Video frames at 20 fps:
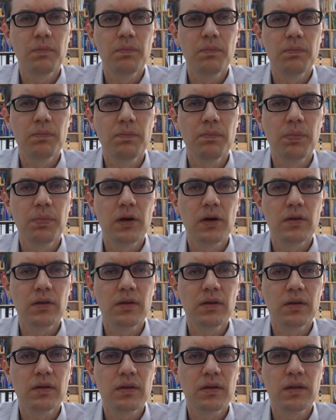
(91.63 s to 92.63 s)

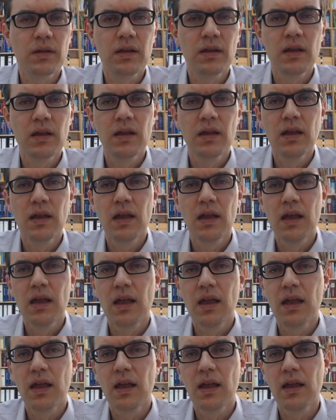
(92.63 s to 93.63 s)
boxes,
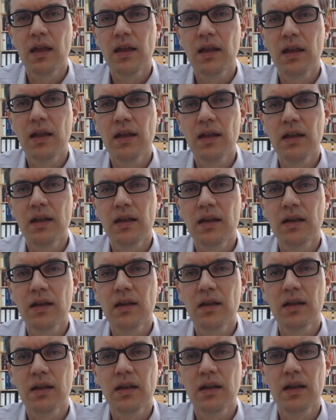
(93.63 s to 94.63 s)

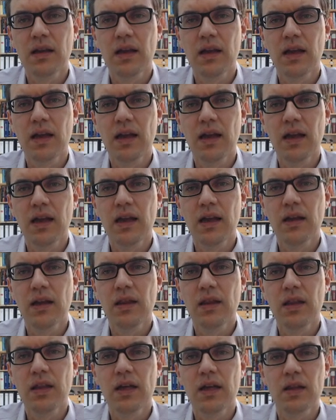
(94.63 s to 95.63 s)
and again in
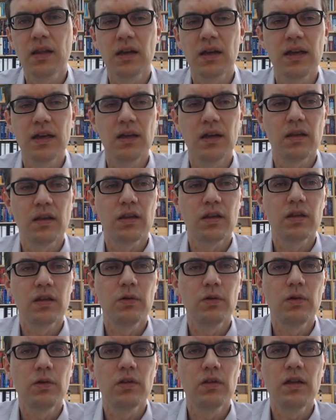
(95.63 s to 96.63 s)
the other lanes. So
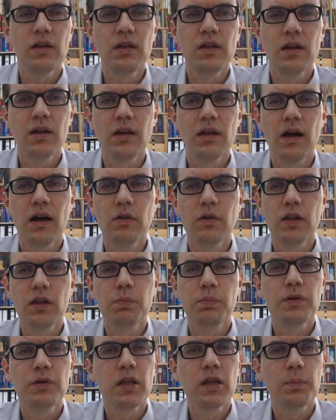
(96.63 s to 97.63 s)
you see how this
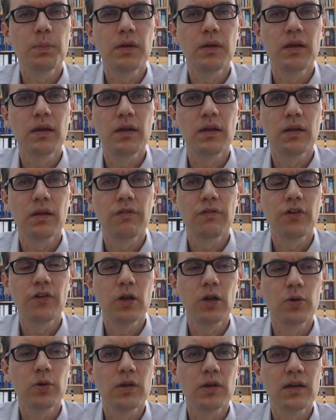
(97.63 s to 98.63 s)
principle is
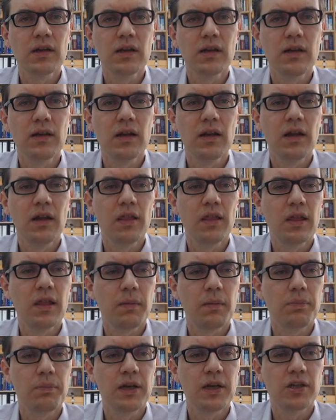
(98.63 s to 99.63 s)
followed in that
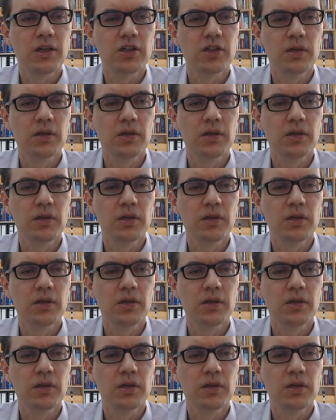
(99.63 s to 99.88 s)
picture.